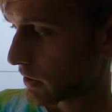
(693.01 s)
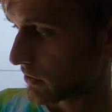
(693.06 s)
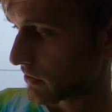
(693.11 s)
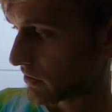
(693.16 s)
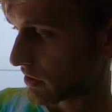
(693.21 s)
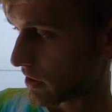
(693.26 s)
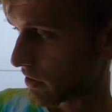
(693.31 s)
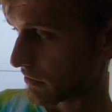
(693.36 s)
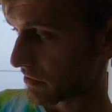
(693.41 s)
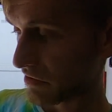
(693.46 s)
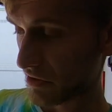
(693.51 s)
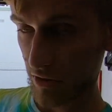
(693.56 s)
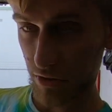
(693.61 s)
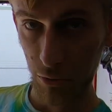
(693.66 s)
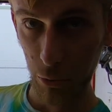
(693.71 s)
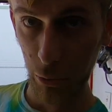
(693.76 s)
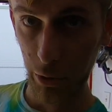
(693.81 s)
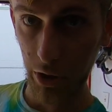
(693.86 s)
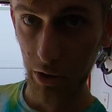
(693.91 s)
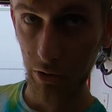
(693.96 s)
instead of
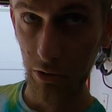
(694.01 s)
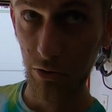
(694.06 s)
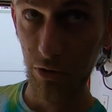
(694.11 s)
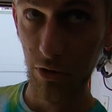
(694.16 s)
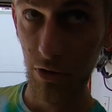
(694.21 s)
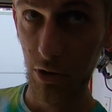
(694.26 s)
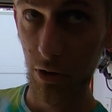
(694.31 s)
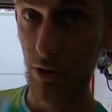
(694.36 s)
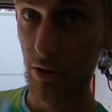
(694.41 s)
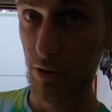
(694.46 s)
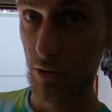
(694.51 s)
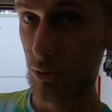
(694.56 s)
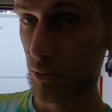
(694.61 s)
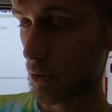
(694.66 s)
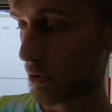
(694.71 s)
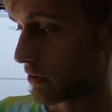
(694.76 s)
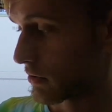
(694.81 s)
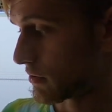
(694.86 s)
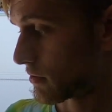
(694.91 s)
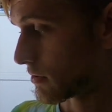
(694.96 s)
6-wing security
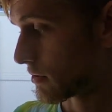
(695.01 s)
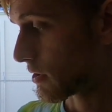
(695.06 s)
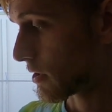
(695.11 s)
Torx.